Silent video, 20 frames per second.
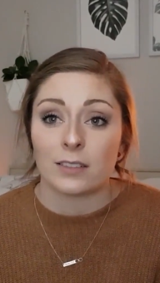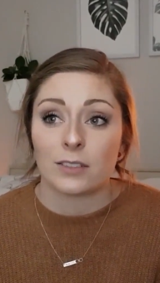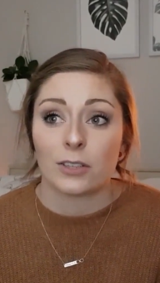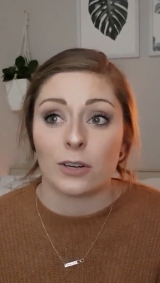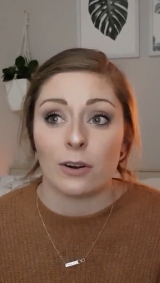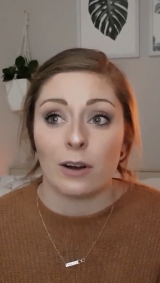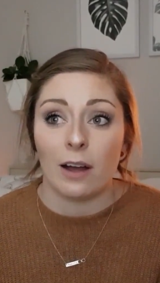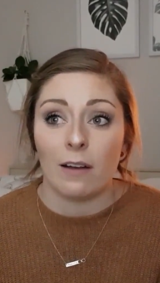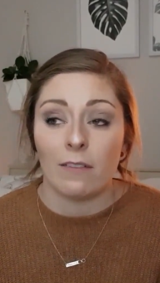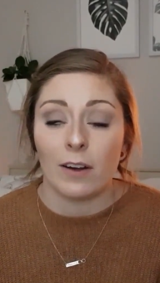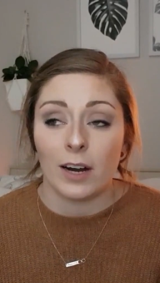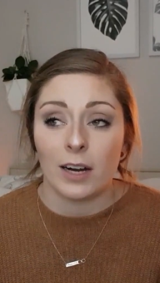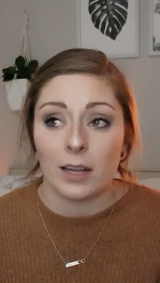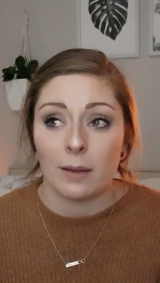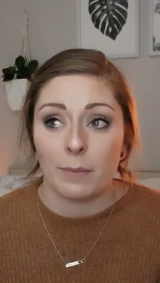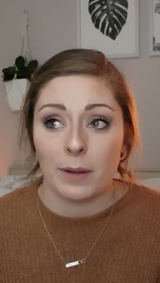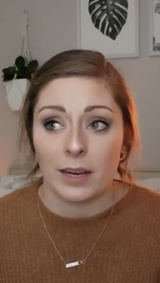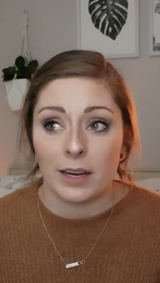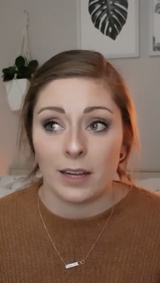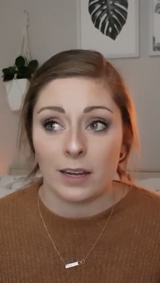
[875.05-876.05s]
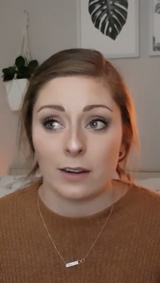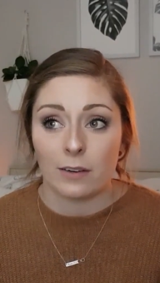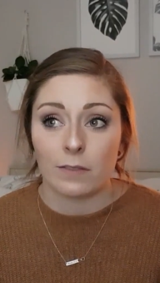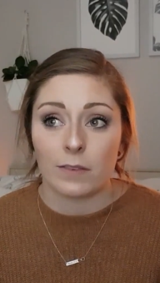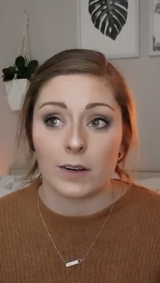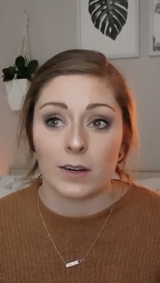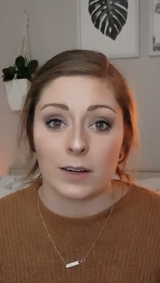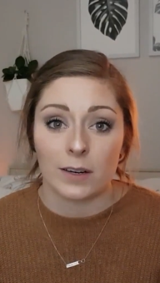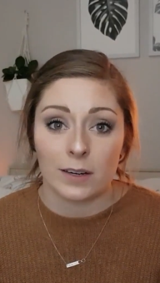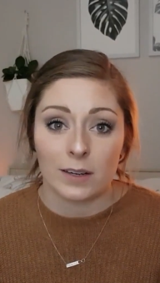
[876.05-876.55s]
So I've already been here
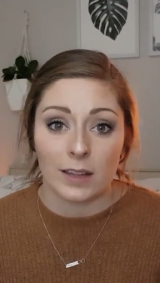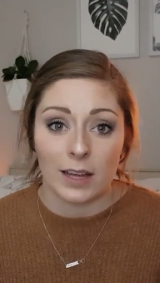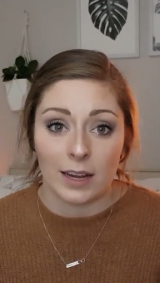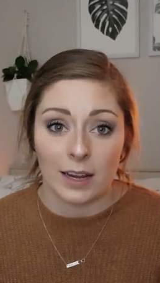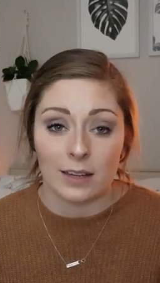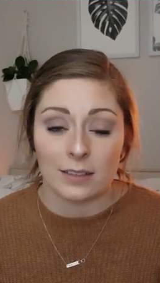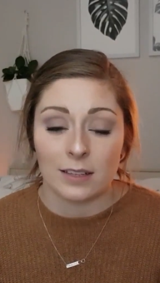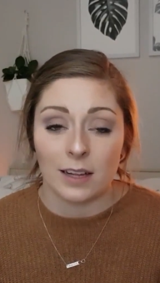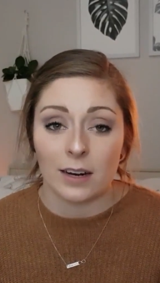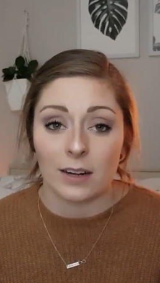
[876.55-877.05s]
for, like I said,